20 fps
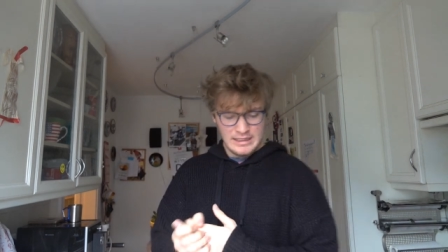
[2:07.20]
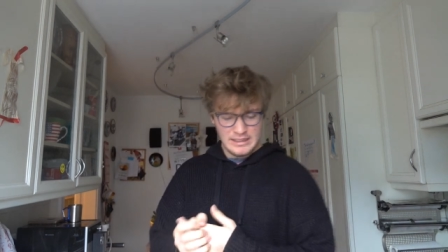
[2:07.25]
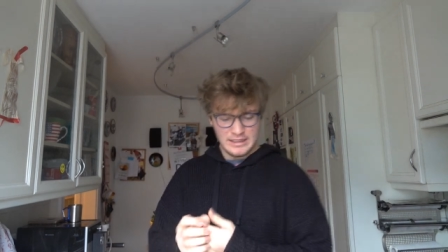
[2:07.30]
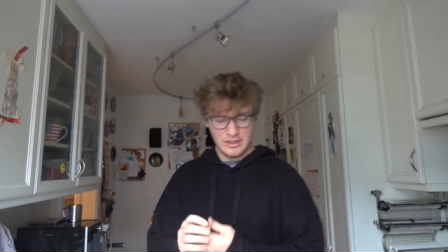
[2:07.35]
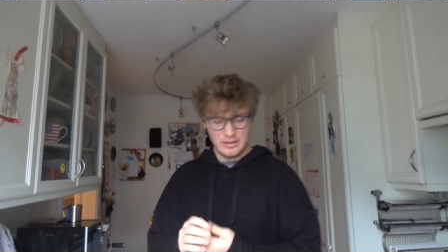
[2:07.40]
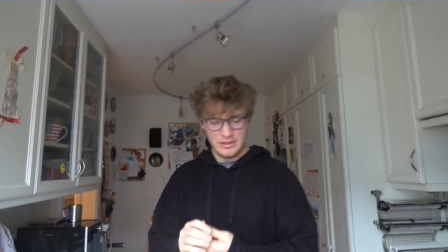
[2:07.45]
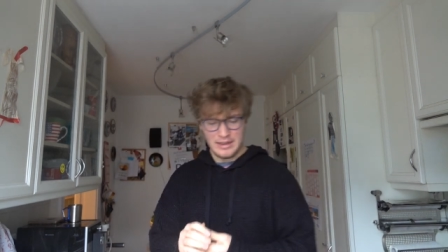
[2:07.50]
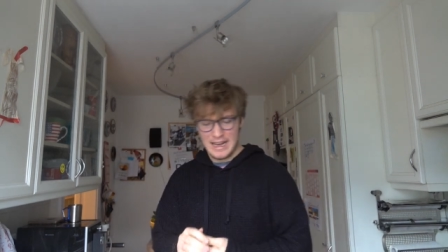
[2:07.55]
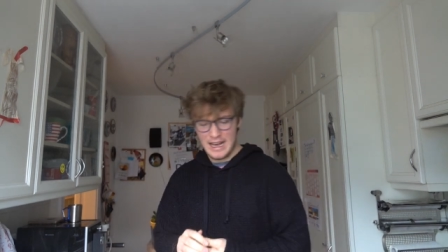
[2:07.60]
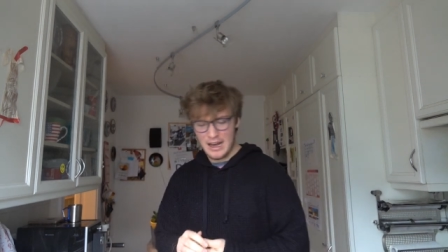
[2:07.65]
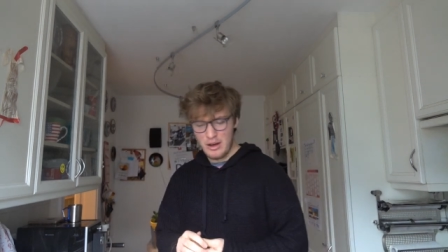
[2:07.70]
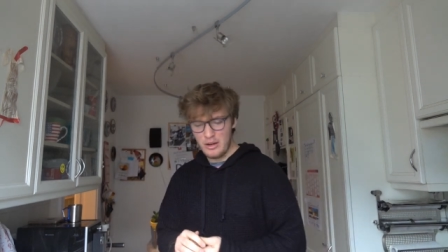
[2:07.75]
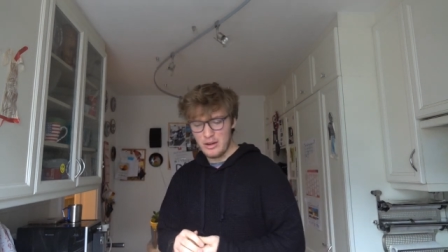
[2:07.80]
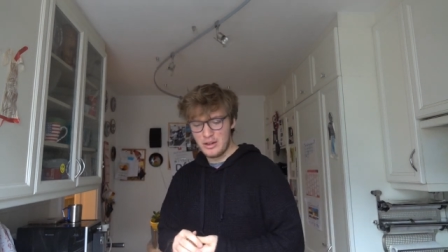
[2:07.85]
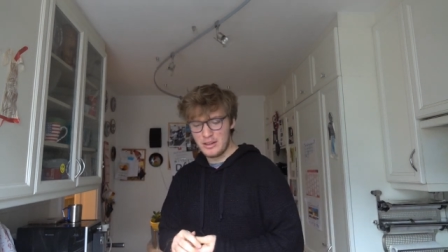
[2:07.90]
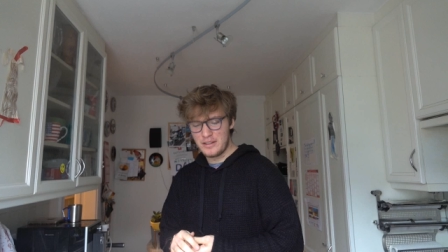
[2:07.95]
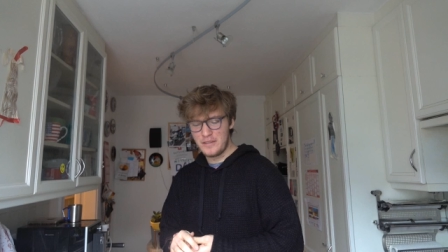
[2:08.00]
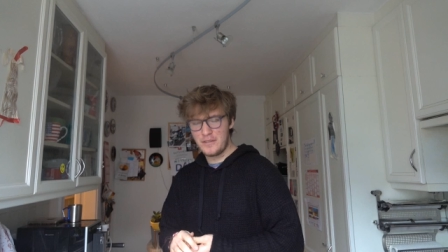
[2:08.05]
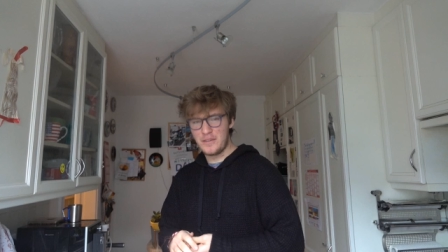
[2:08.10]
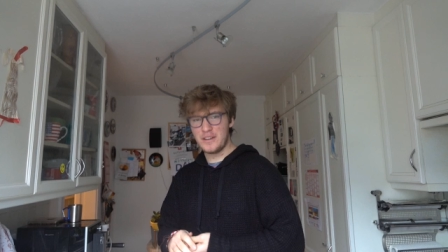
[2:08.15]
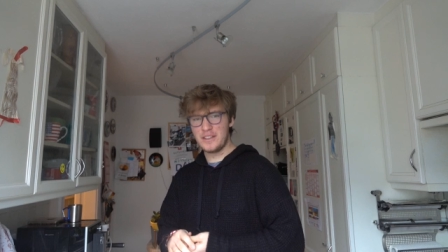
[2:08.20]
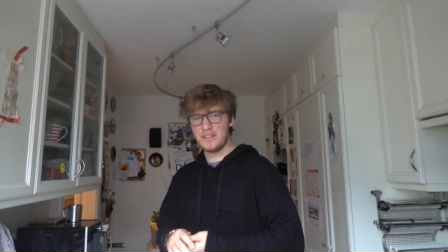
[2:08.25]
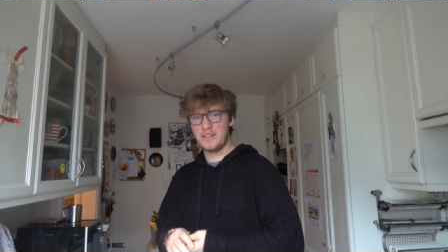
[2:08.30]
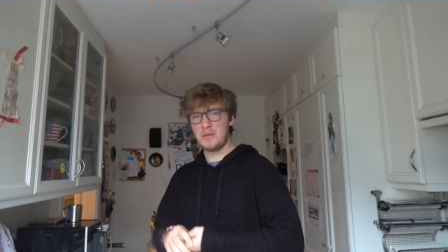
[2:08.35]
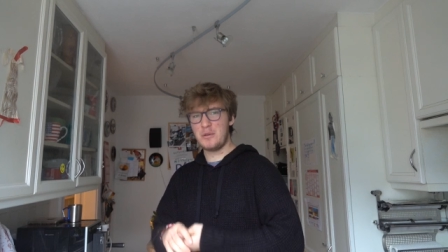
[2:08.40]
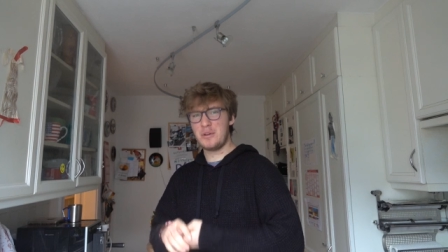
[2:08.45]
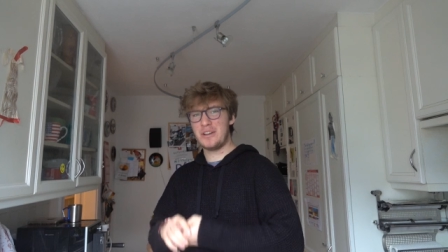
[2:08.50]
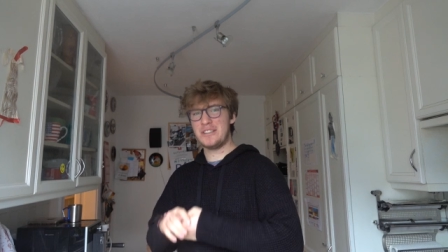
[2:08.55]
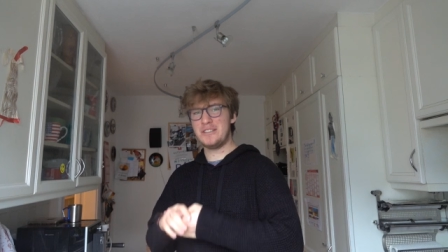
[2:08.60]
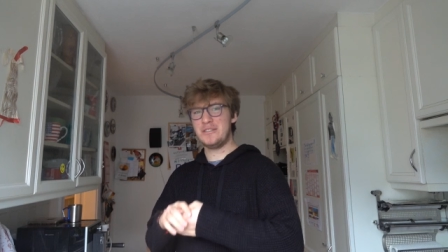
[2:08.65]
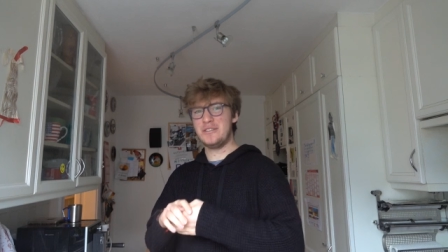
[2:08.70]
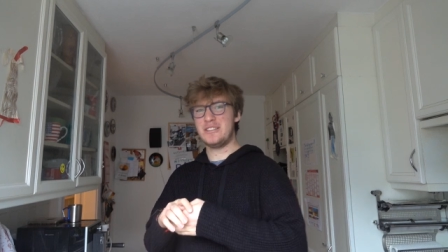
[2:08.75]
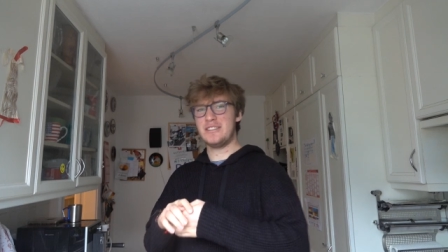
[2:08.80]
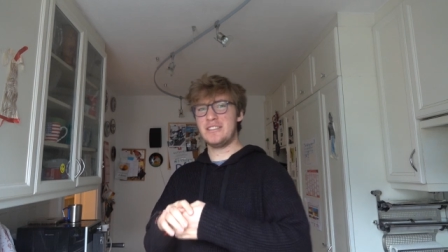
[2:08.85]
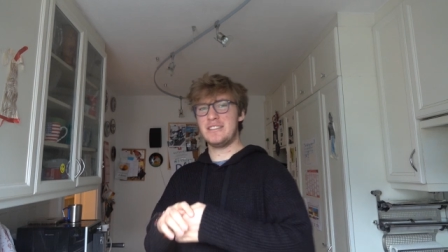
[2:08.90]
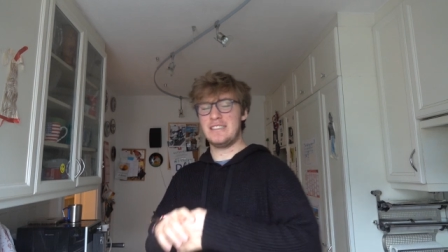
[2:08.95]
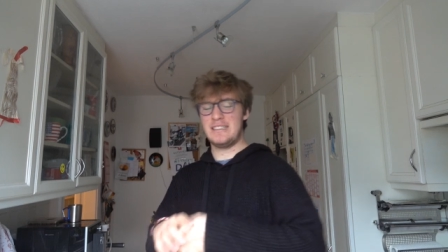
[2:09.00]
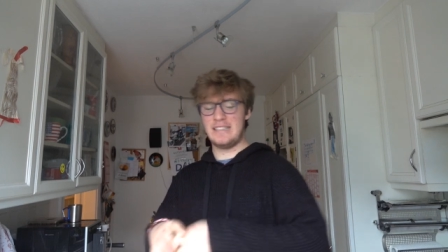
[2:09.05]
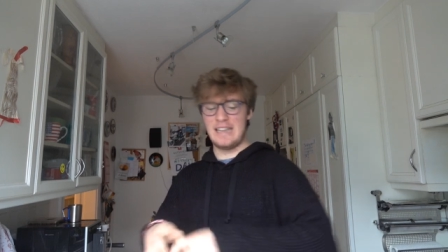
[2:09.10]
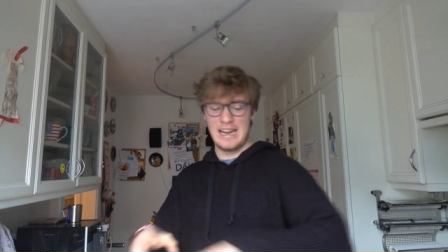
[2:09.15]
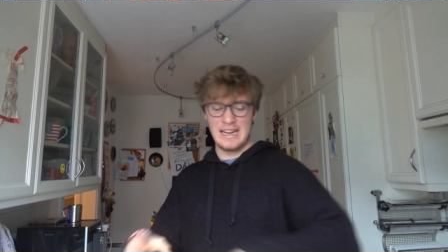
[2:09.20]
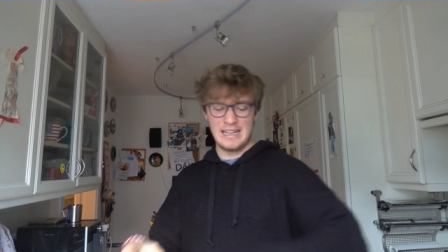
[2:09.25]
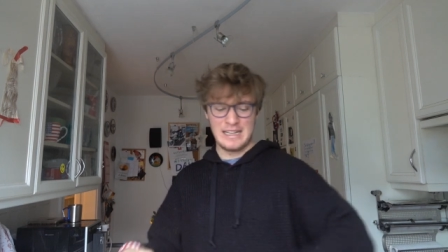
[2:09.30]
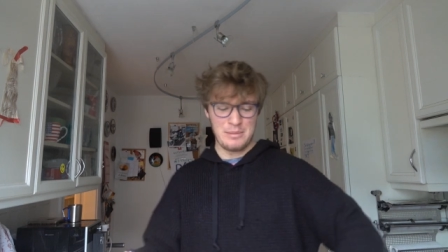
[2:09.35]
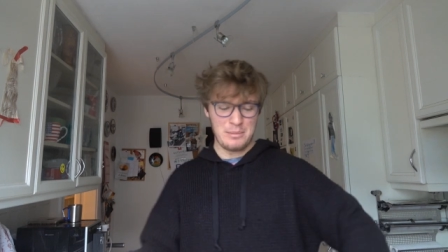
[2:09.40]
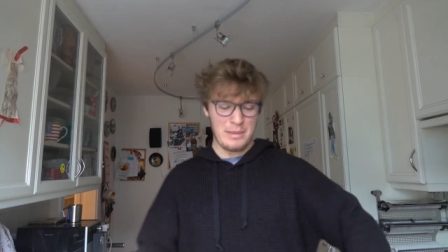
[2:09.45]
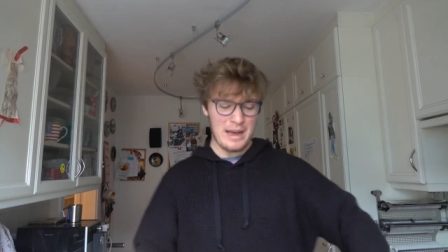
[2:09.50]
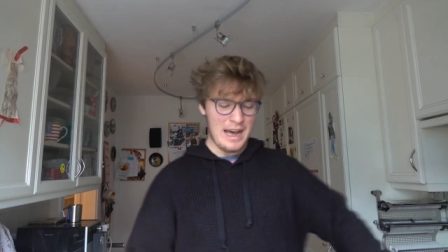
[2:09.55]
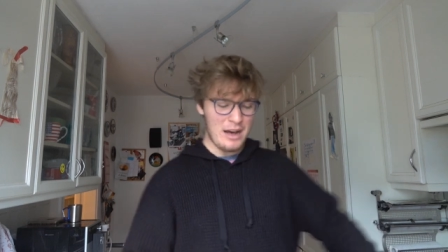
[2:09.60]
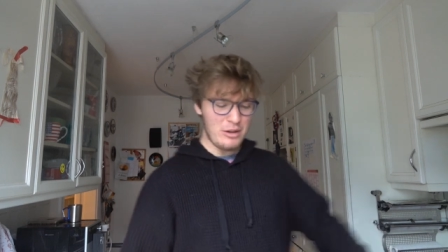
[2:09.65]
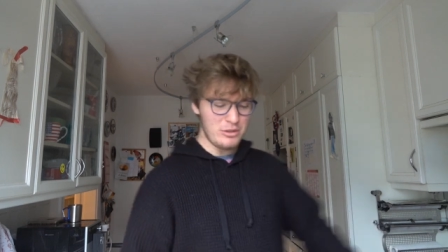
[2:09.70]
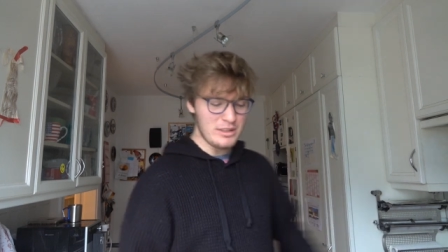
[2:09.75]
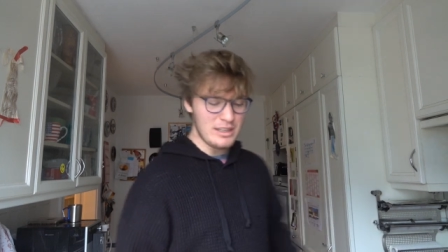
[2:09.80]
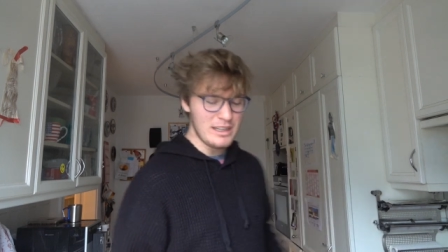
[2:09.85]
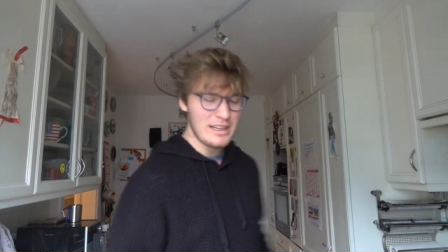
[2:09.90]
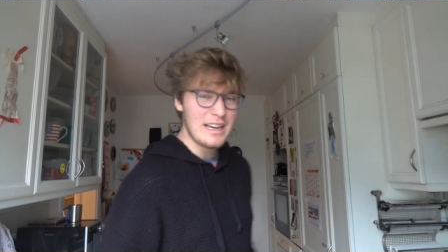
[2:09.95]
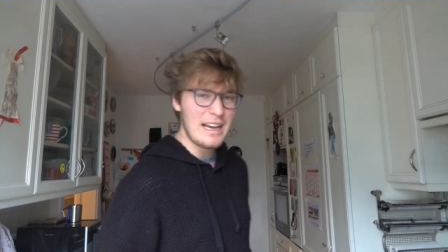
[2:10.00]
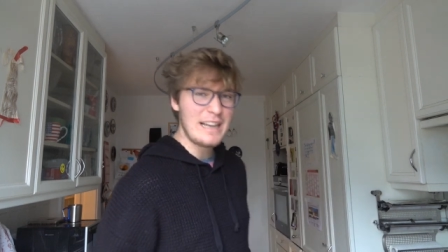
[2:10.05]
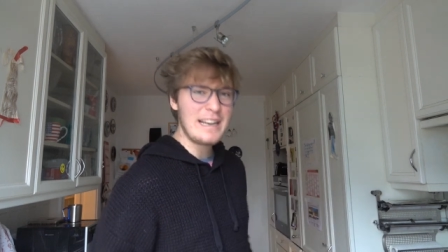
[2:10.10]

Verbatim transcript: So now, the first thing we're going to do is going to take them out,